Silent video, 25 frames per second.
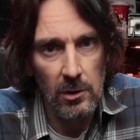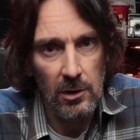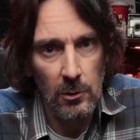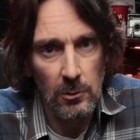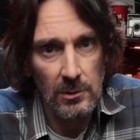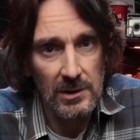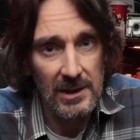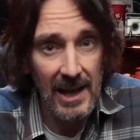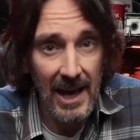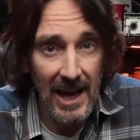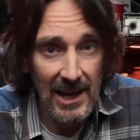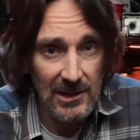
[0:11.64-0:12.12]

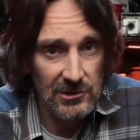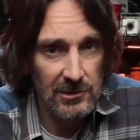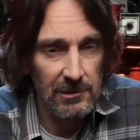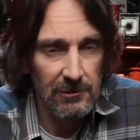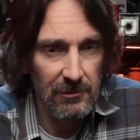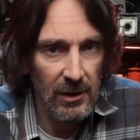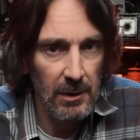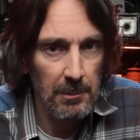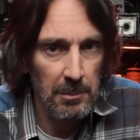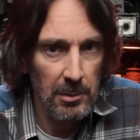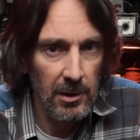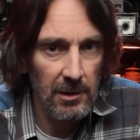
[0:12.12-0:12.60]
world and has to
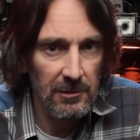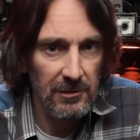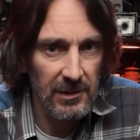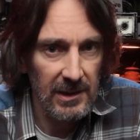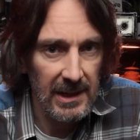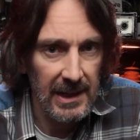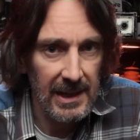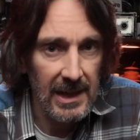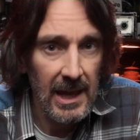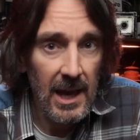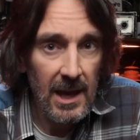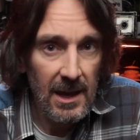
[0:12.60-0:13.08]
fit
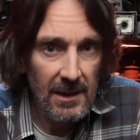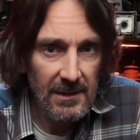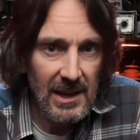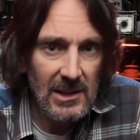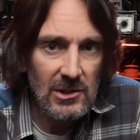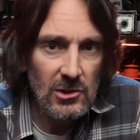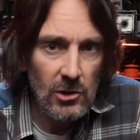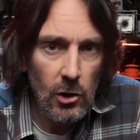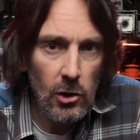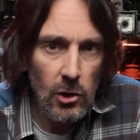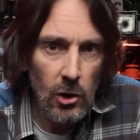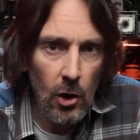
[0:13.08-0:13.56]
perfectly,
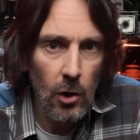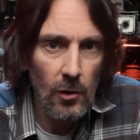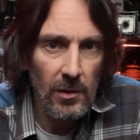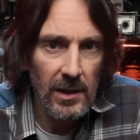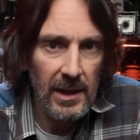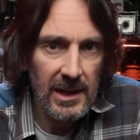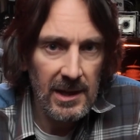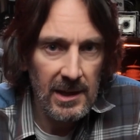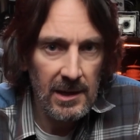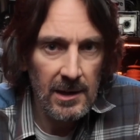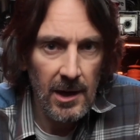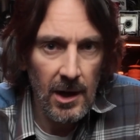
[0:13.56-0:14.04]
there's a lot
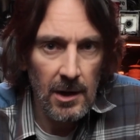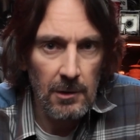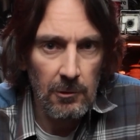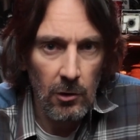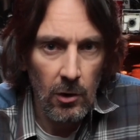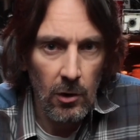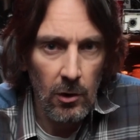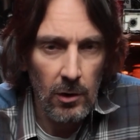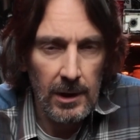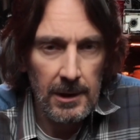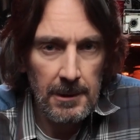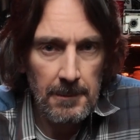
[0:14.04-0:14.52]
that can go
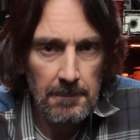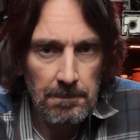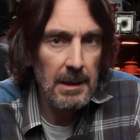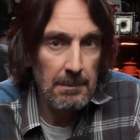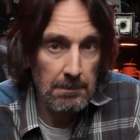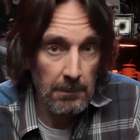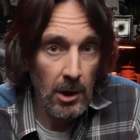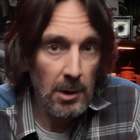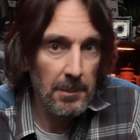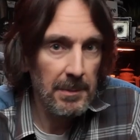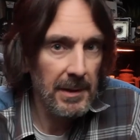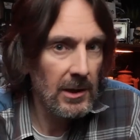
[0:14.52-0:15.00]
wrong.
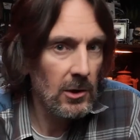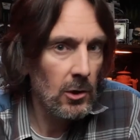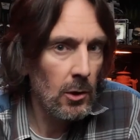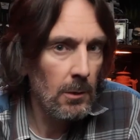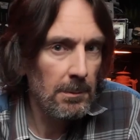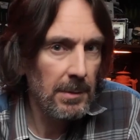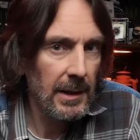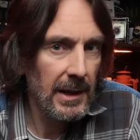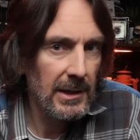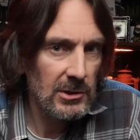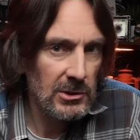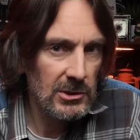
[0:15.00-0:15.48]
It might be a
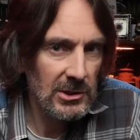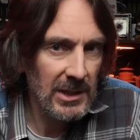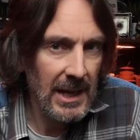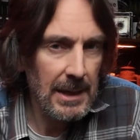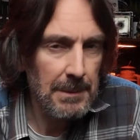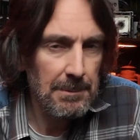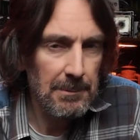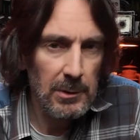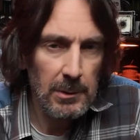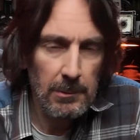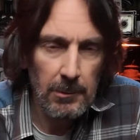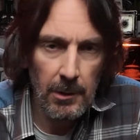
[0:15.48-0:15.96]
complex
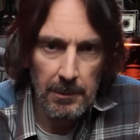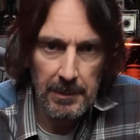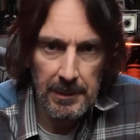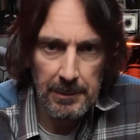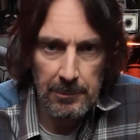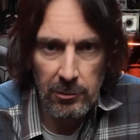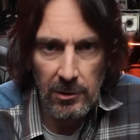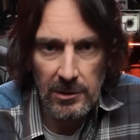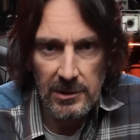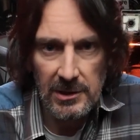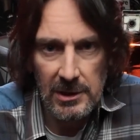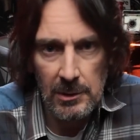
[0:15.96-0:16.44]
shape, you might be
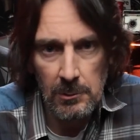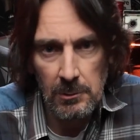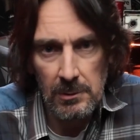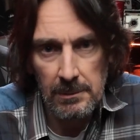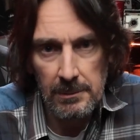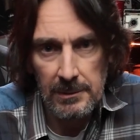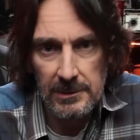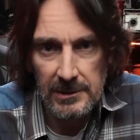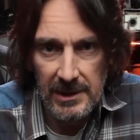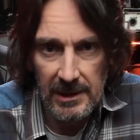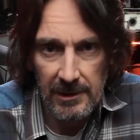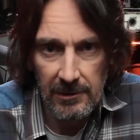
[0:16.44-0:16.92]
printing
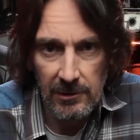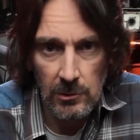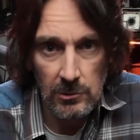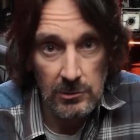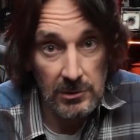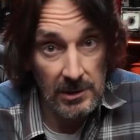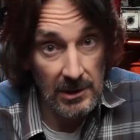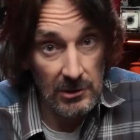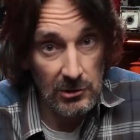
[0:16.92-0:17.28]
with materials